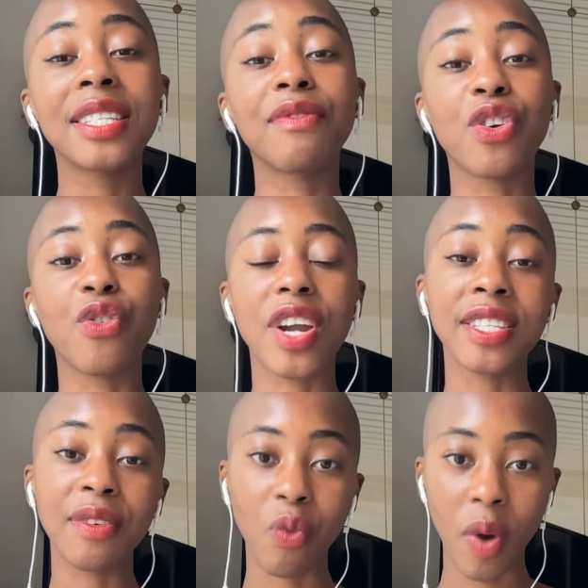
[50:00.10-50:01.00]

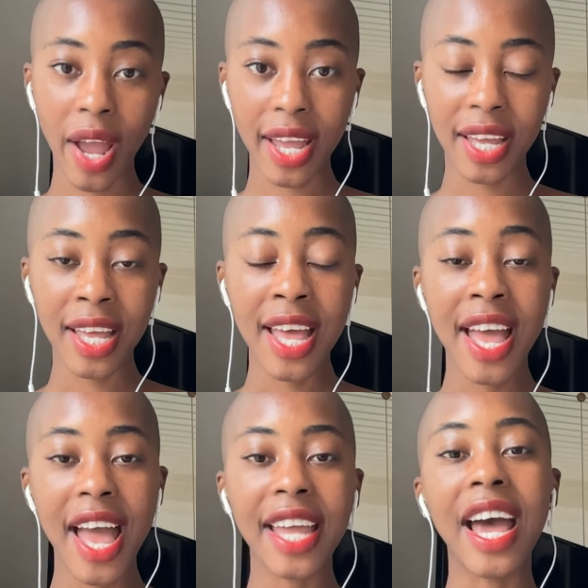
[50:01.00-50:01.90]
aggressive way,
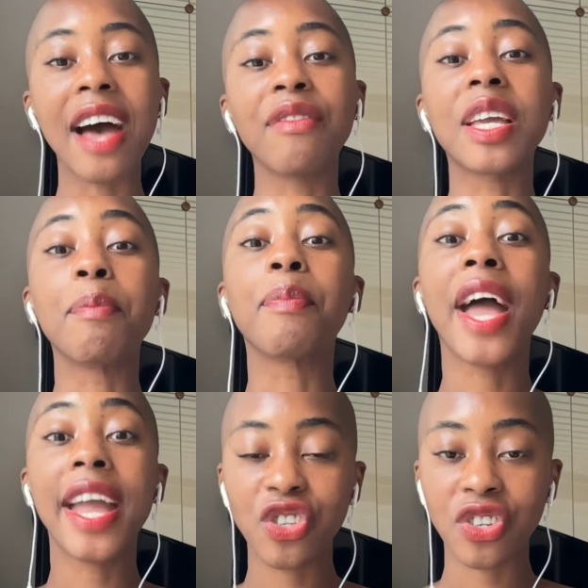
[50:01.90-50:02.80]
and having
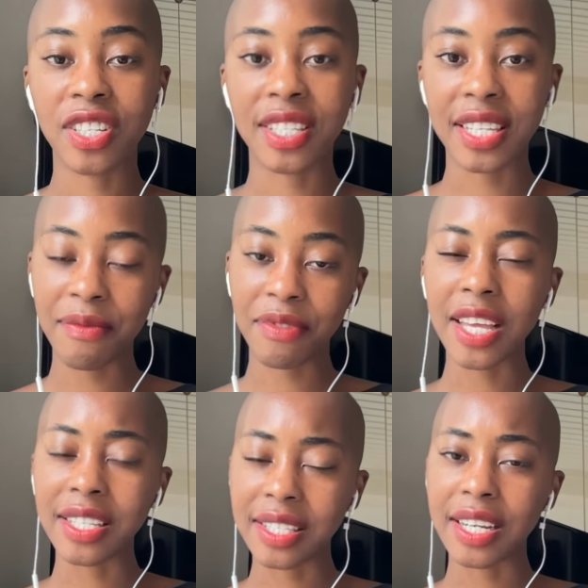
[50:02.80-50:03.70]
impatience if
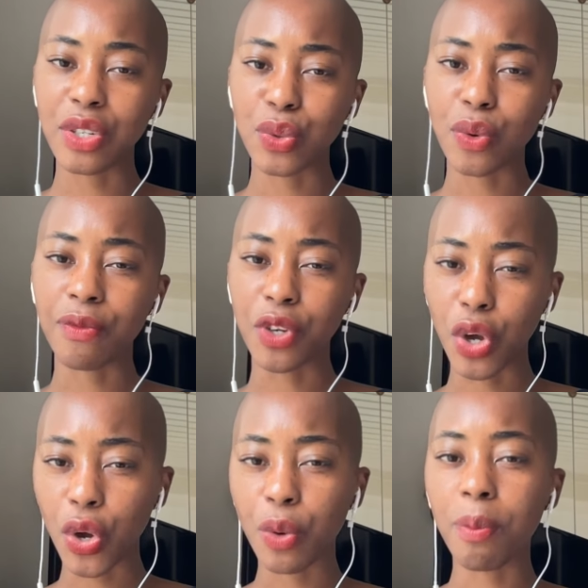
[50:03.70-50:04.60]
things didn't sort of
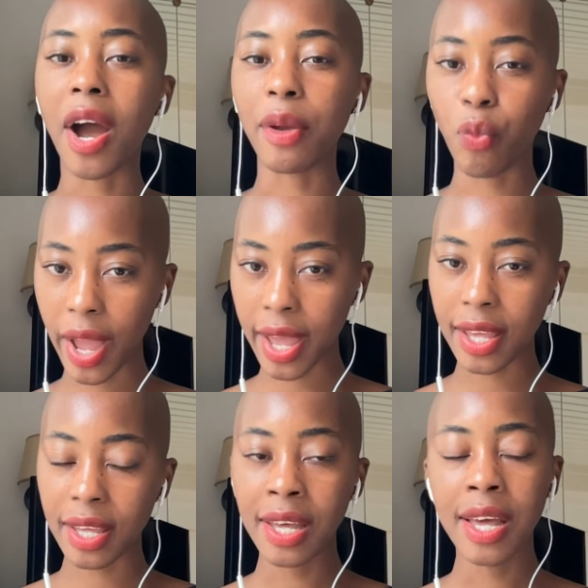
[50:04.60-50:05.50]
go my
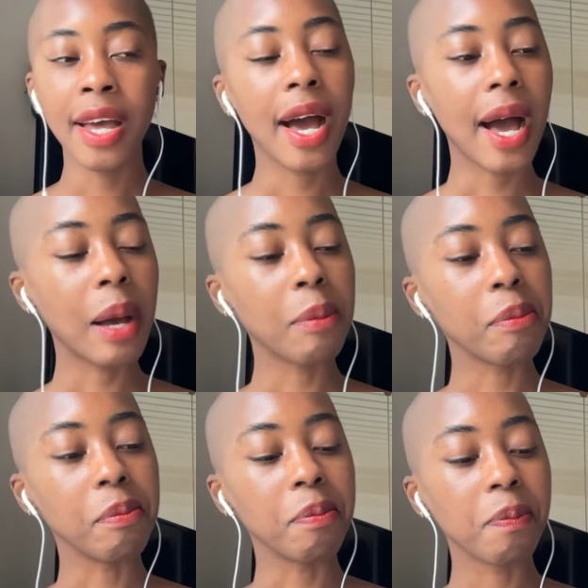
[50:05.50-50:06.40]
way.
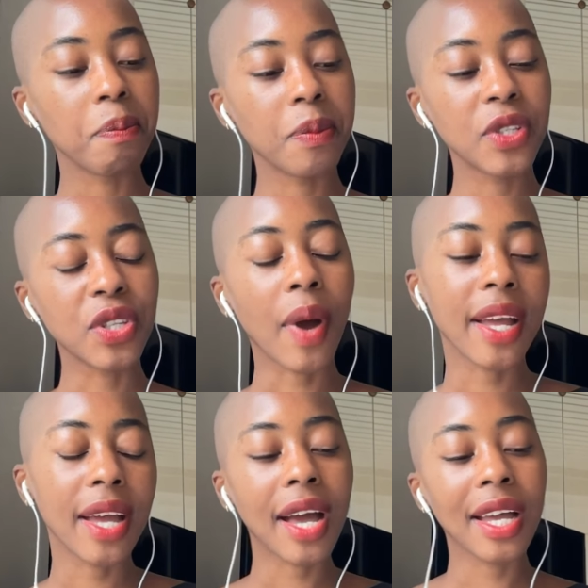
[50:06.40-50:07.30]
Um, so
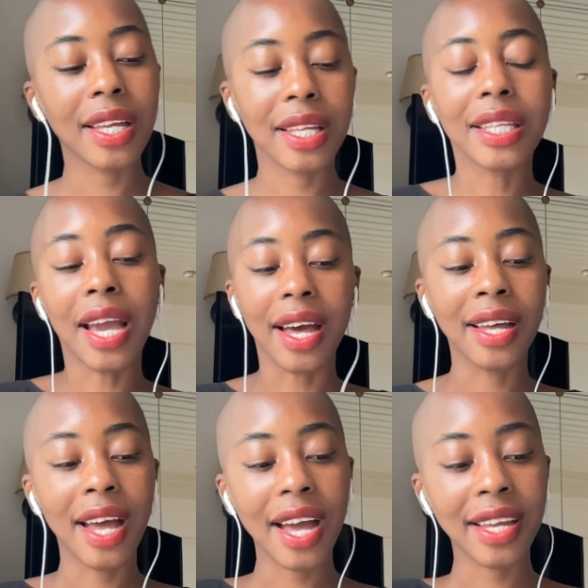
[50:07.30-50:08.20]
I, I yeah,
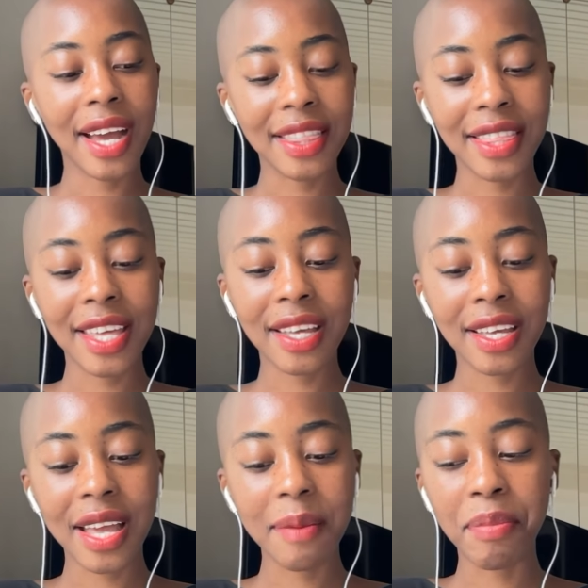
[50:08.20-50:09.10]
I, I
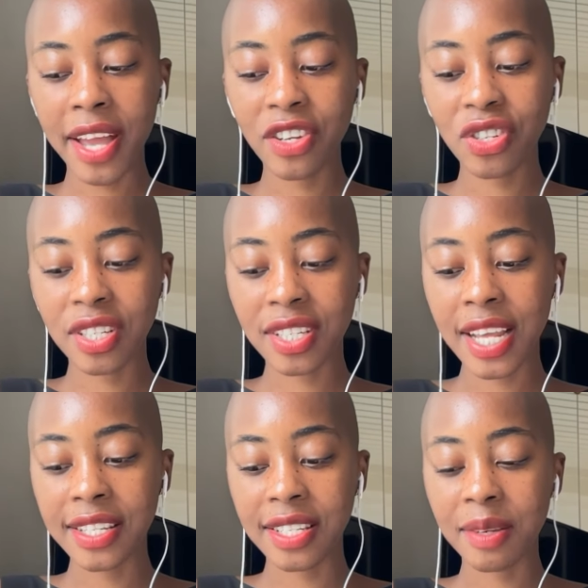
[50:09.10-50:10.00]
think impatience
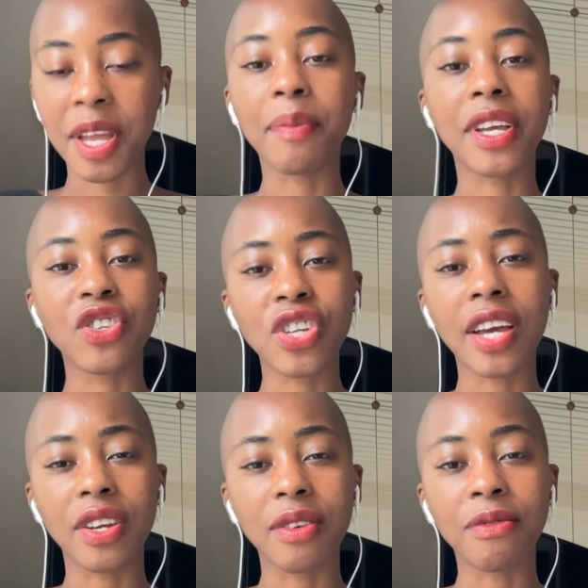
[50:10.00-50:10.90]
tends to be a big
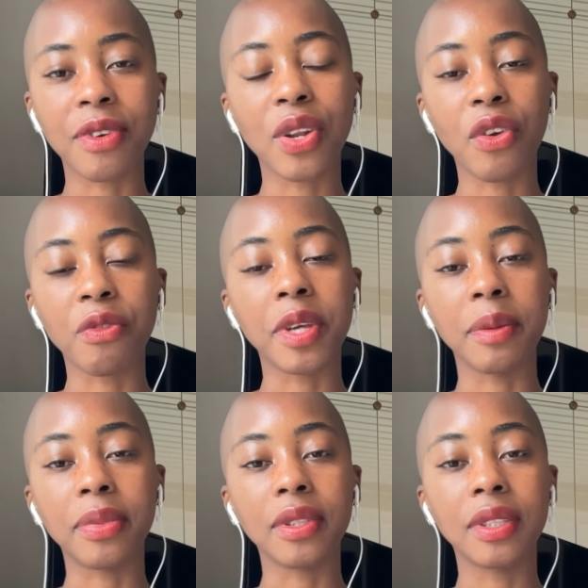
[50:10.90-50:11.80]
shadow for a lot of people.